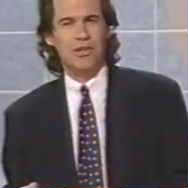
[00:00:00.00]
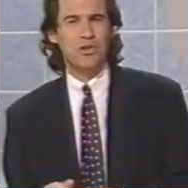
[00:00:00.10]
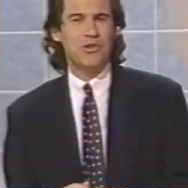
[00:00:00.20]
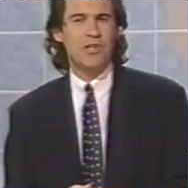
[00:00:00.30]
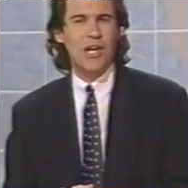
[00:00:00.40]

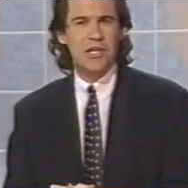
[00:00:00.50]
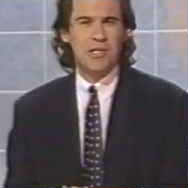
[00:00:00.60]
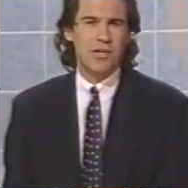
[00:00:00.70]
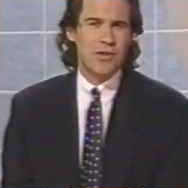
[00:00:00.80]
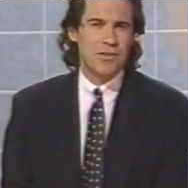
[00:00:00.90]
new study
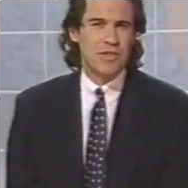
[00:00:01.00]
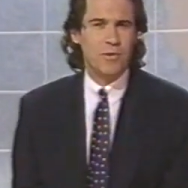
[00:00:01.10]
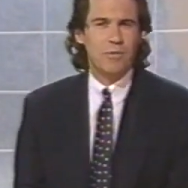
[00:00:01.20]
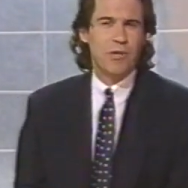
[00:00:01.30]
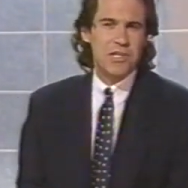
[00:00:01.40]
shows that
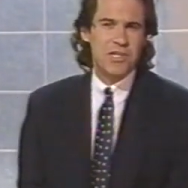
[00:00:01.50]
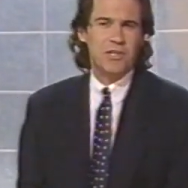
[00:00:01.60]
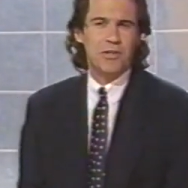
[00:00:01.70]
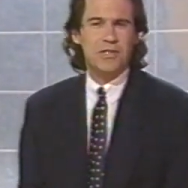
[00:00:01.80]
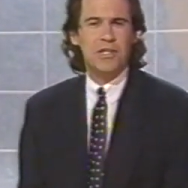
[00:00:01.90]
when brushing
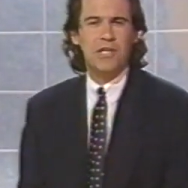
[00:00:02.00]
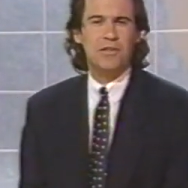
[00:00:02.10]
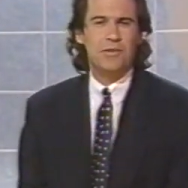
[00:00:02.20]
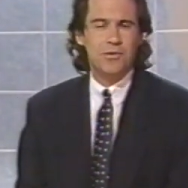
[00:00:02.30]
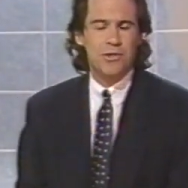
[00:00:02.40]
your
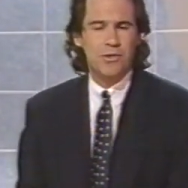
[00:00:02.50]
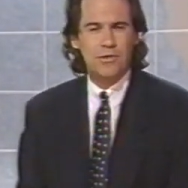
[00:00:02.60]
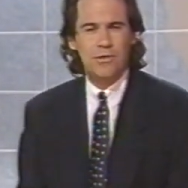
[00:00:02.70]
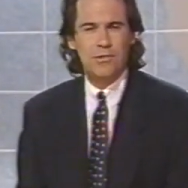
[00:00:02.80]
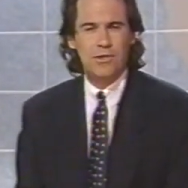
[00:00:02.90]
teeth, you should
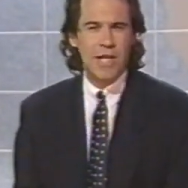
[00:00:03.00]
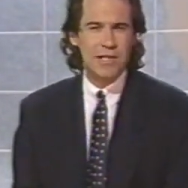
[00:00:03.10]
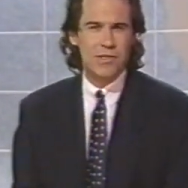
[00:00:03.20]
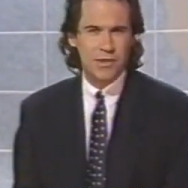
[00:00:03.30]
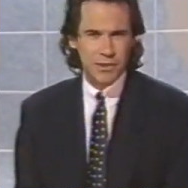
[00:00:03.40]
use
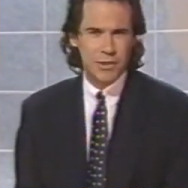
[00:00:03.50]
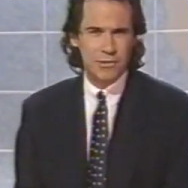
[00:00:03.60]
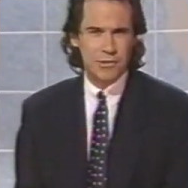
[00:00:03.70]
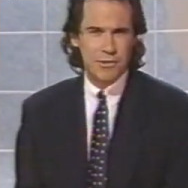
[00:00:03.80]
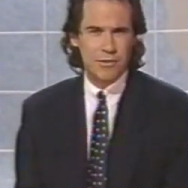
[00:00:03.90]
light
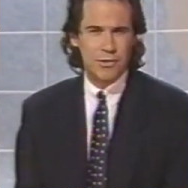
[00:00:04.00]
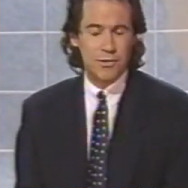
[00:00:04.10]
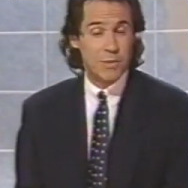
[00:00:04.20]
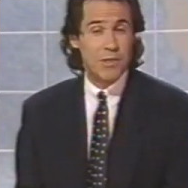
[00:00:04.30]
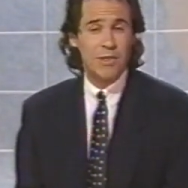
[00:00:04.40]
circular
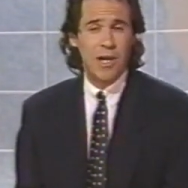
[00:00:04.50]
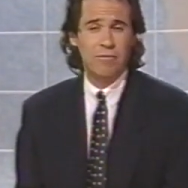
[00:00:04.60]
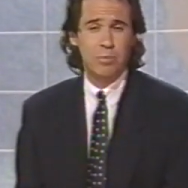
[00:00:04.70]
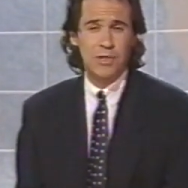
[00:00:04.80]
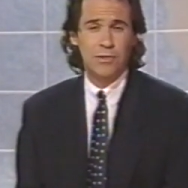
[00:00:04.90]
strokes with a
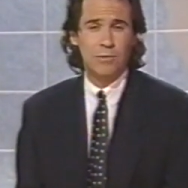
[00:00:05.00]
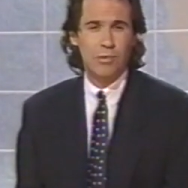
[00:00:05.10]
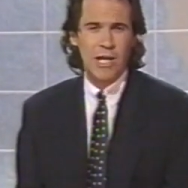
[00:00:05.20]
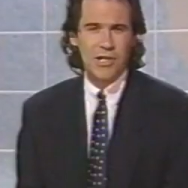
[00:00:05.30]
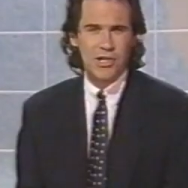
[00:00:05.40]
soft bristled
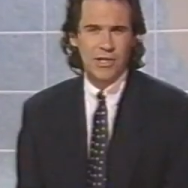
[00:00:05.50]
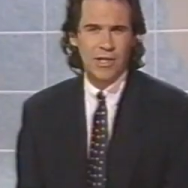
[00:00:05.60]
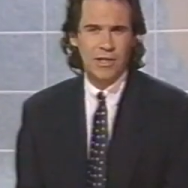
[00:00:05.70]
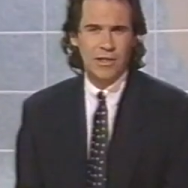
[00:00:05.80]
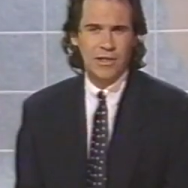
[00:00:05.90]
brush.
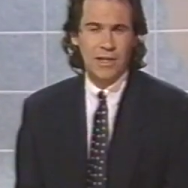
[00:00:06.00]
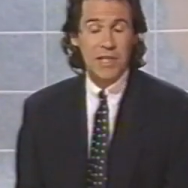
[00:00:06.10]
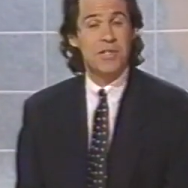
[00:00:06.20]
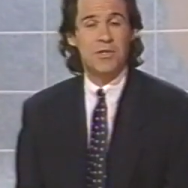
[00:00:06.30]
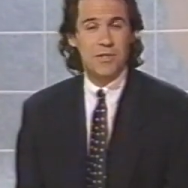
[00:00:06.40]

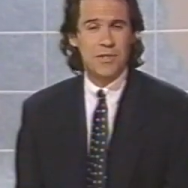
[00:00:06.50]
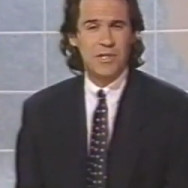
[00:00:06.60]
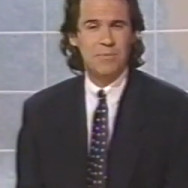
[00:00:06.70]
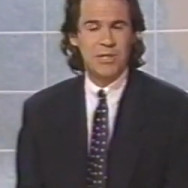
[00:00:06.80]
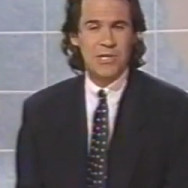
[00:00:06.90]
That's
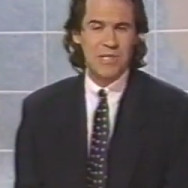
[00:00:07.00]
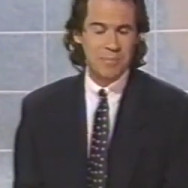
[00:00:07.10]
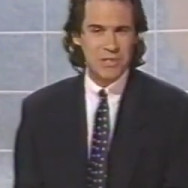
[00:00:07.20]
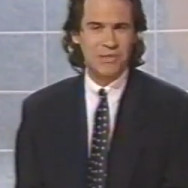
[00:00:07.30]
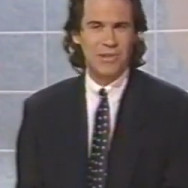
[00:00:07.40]
interesting because
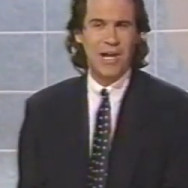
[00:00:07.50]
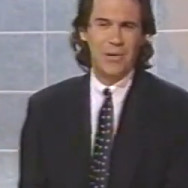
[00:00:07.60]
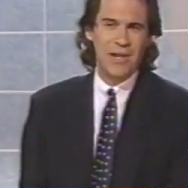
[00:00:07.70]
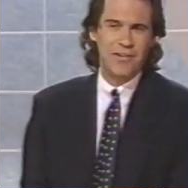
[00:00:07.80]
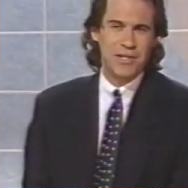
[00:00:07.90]
up until
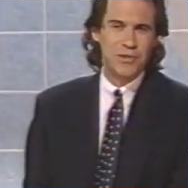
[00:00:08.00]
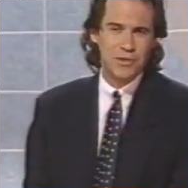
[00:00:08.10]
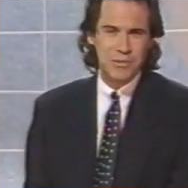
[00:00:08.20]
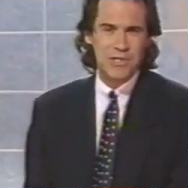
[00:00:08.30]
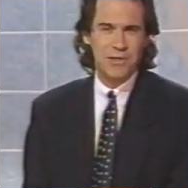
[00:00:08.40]
now, I've had
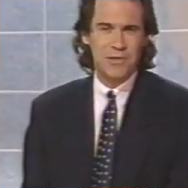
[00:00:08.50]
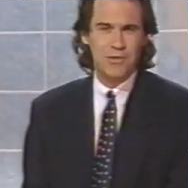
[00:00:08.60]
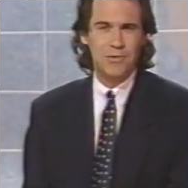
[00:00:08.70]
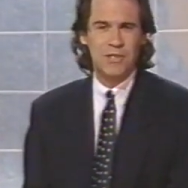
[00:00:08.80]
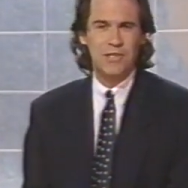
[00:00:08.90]
good
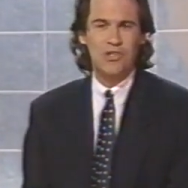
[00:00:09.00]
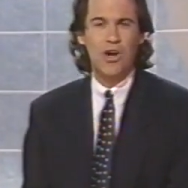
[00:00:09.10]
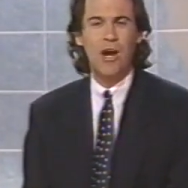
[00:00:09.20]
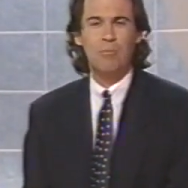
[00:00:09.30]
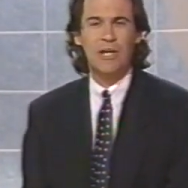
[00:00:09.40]
results using
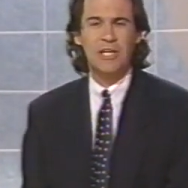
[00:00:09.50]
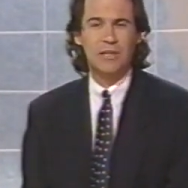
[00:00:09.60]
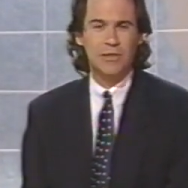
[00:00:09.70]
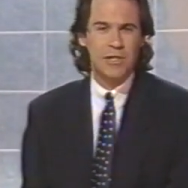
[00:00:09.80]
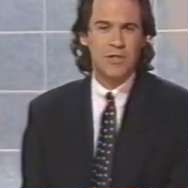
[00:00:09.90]

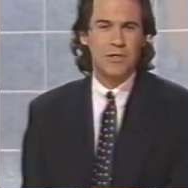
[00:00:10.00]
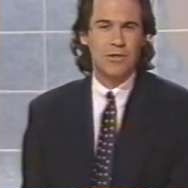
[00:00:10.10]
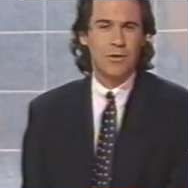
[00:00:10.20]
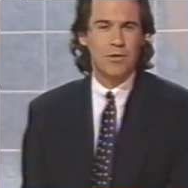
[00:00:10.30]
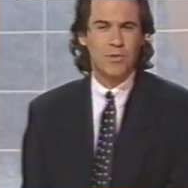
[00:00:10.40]
jaw-breaking linear
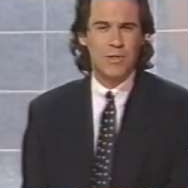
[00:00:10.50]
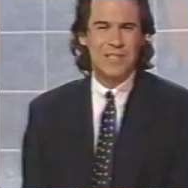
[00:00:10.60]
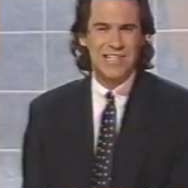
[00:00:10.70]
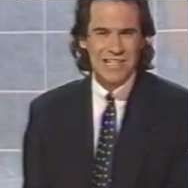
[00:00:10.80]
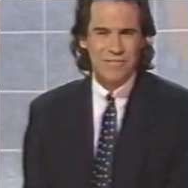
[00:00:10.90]
strokes with a
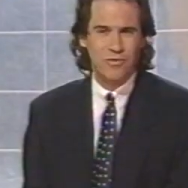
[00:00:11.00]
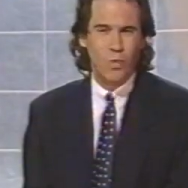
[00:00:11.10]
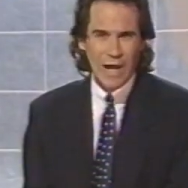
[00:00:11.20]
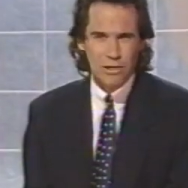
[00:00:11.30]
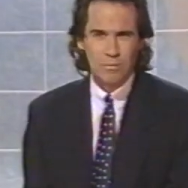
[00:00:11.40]
stiff
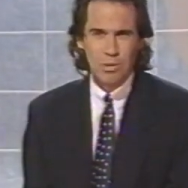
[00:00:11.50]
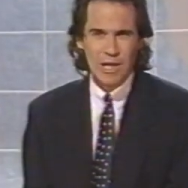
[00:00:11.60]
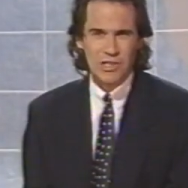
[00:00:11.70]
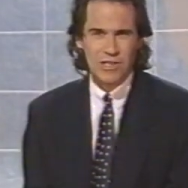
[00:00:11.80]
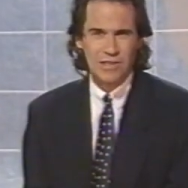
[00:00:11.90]
wire brush.